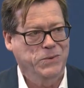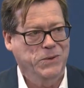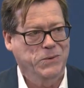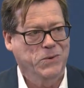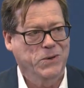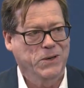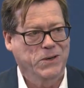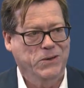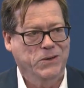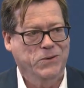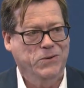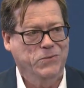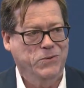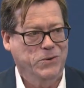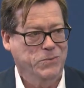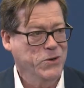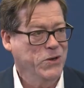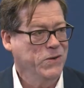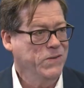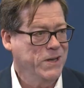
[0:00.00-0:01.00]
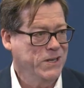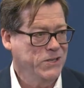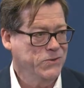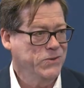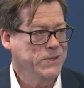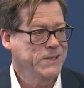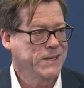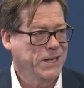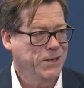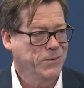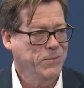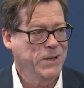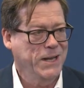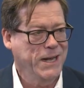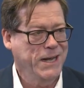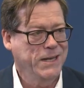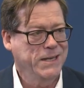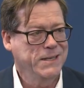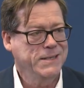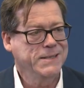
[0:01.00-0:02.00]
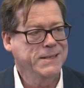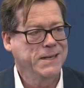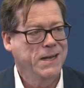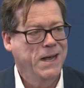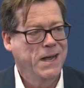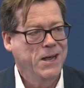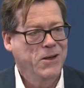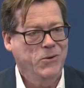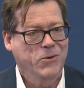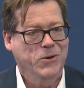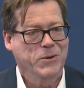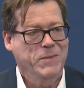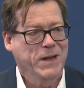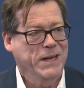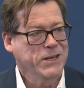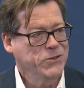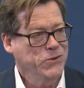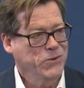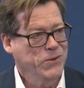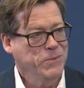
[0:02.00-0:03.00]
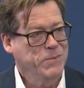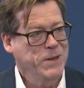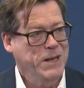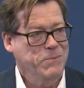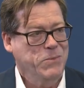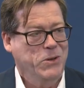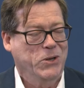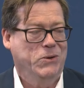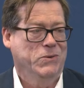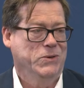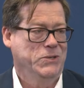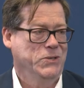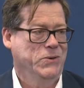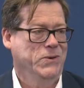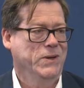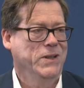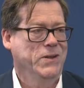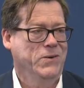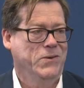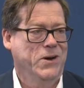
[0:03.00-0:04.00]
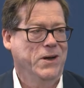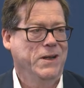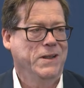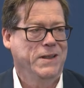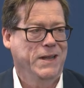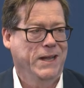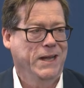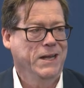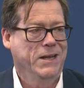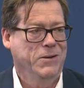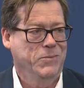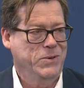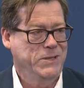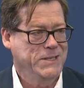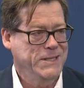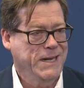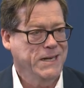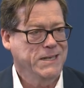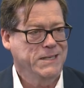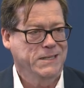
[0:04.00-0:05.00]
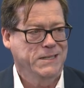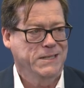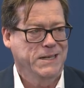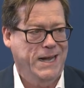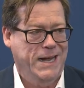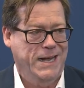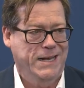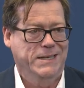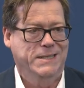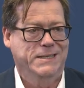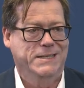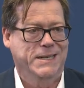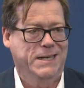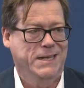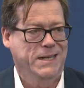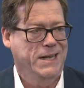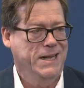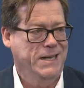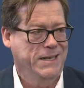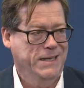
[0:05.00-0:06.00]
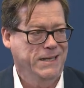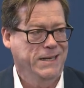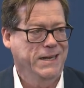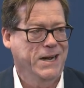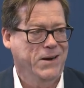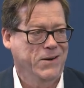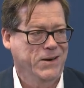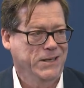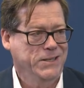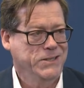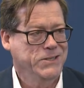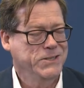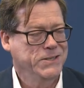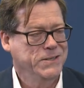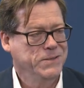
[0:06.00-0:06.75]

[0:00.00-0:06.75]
We want to remove those riskier players. We want to make sure the people who are doing the right thing are protected and encouraged.